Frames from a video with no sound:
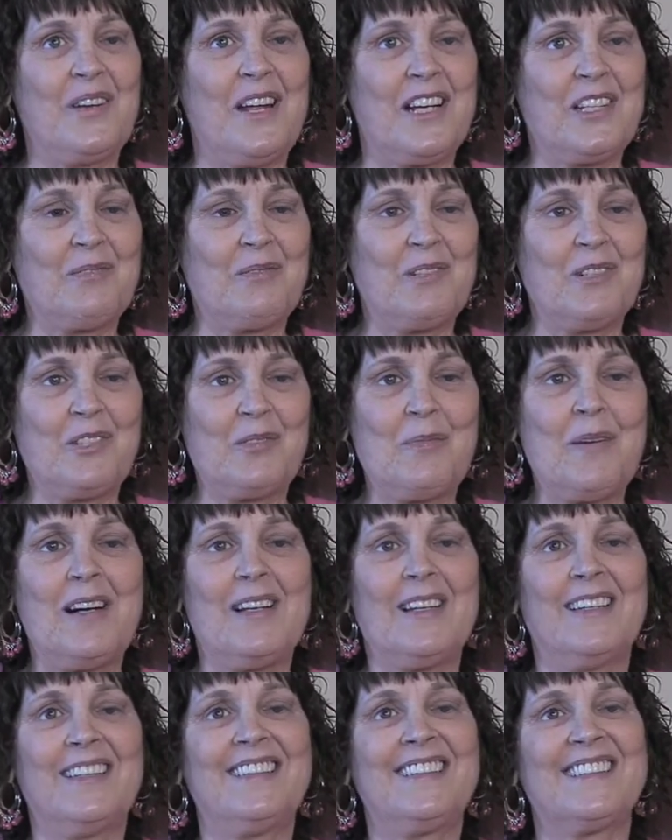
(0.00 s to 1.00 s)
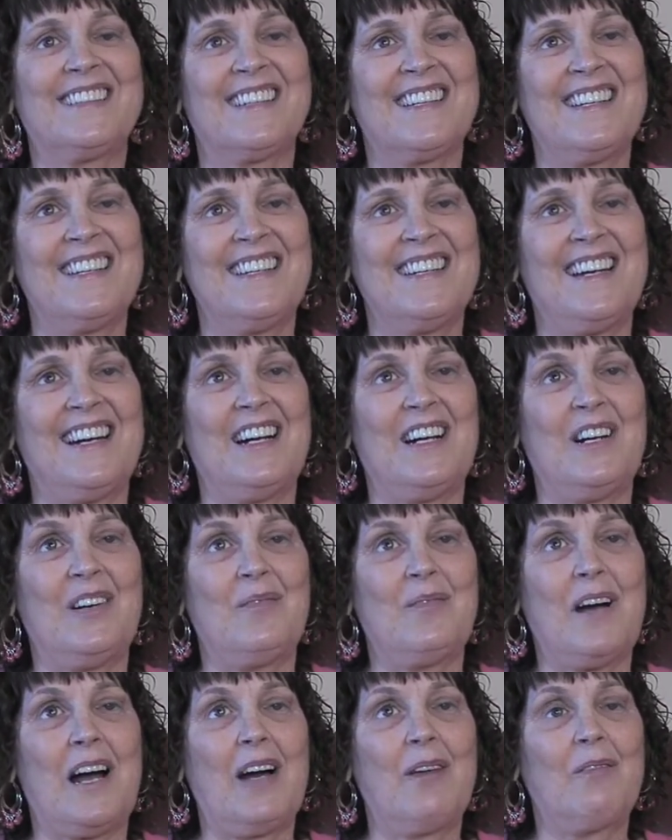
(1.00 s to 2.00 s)
Don't ask me to spell it.
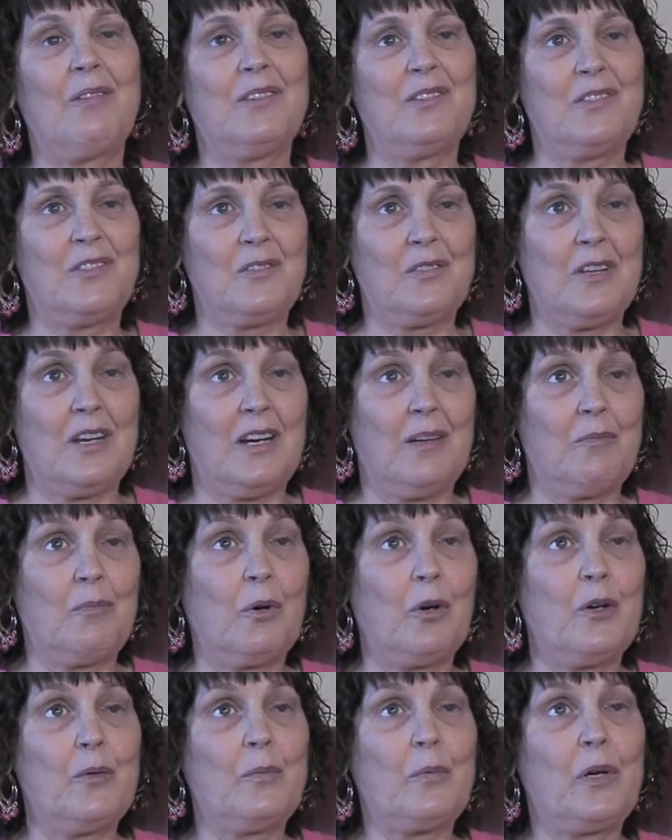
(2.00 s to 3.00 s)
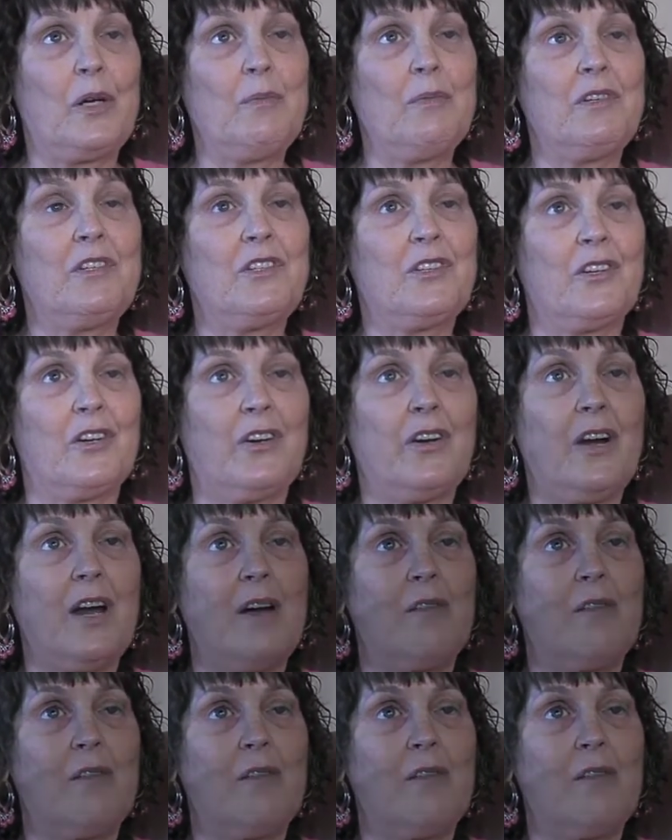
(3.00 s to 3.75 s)
Um, I was uh, born premature.